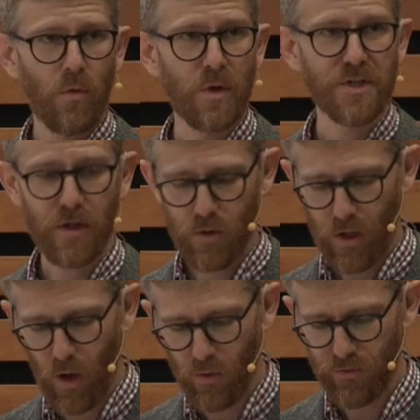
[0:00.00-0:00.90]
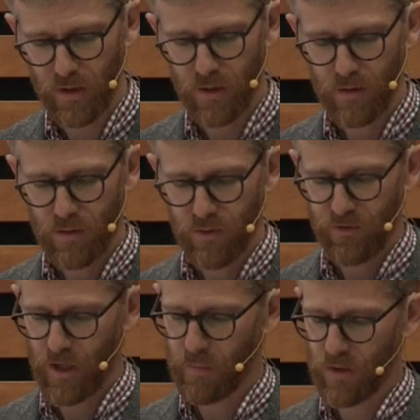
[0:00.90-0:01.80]
when Tucker Carlson
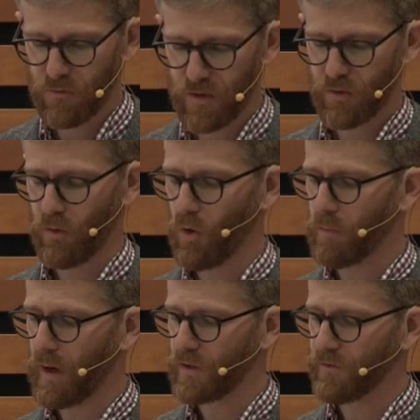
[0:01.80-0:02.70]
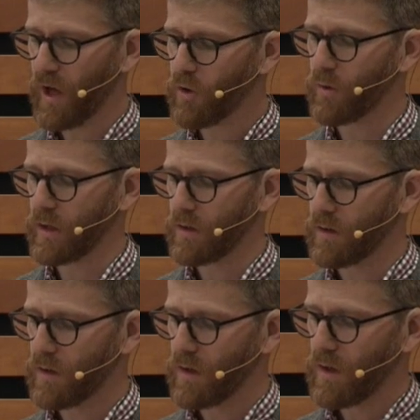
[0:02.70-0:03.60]
celebrates Viktor Orban's Hungary
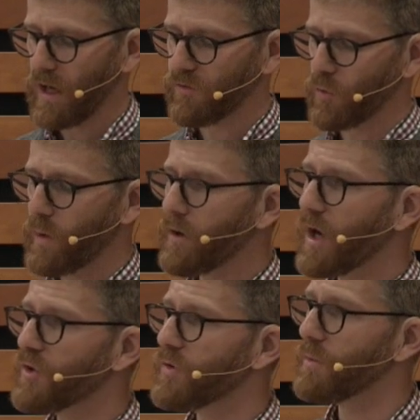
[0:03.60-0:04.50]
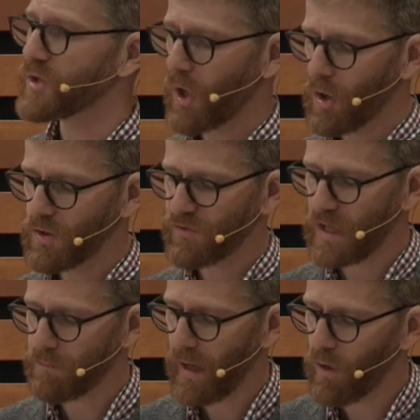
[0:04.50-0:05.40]
as the rare country in which hard
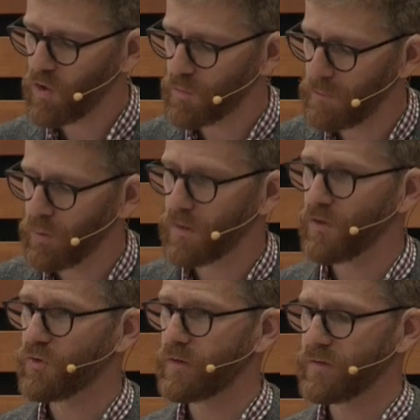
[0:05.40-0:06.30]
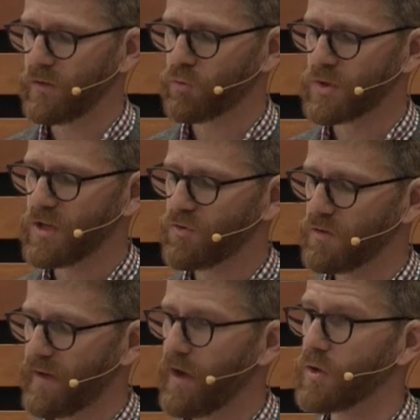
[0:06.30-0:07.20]
state power has been put in the service of
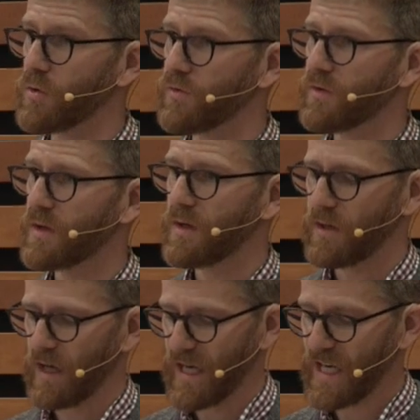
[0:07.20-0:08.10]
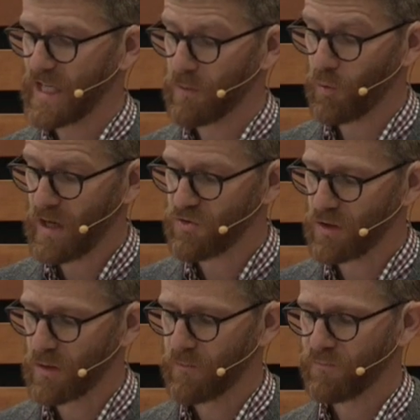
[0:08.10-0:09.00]
traditional values and anti
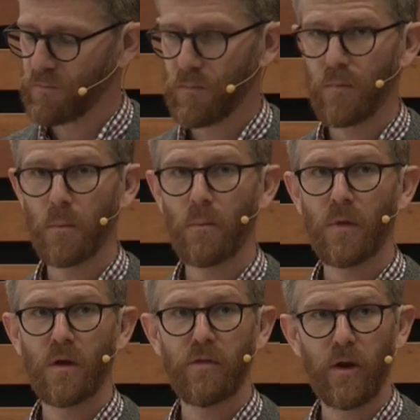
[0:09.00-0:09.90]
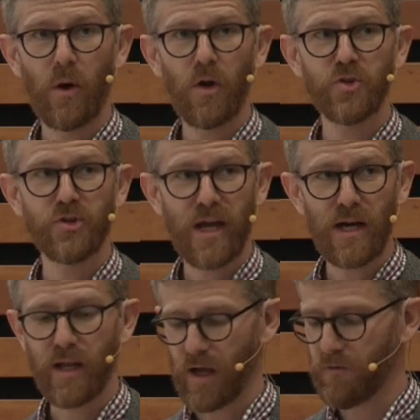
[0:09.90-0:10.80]
immigration, they are all
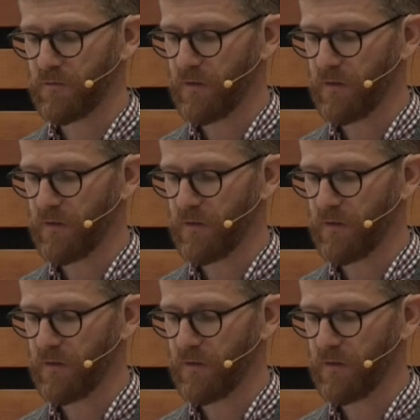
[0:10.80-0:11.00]
channeling a